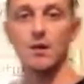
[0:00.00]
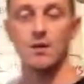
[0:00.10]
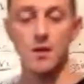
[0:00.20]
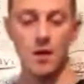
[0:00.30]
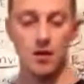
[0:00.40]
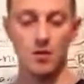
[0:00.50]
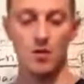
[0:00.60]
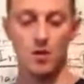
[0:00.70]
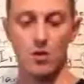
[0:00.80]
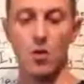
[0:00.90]
that
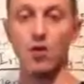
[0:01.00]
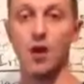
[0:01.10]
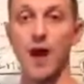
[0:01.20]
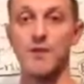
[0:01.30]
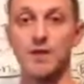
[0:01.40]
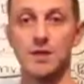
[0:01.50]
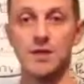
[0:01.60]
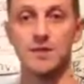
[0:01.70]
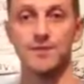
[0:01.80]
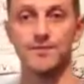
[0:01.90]
hold
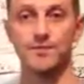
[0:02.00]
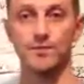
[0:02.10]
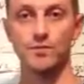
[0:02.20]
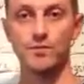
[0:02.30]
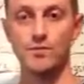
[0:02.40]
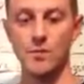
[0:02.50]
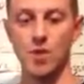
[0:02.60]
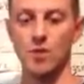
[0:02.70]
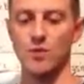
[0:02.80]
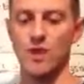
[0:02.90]
options,
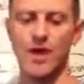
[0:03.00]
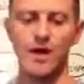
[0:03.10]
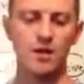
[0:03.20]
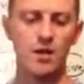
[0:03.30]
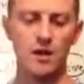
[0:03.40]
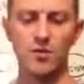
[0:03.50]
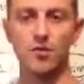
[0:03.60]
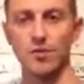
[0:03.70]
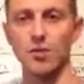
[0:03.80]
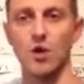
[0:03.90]
and they'll be like,
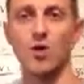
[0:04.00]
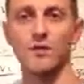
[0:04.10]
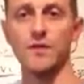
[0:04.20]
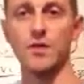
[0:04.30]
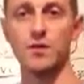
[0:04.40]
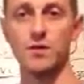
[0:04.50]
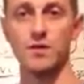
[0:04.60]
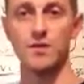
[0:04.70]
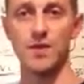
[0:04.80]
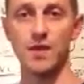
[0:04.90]
they're called
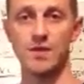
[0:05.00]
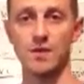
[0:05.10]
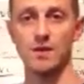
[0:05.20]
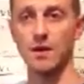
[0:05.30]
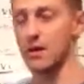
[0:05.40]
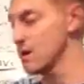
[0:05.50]
futures, basically.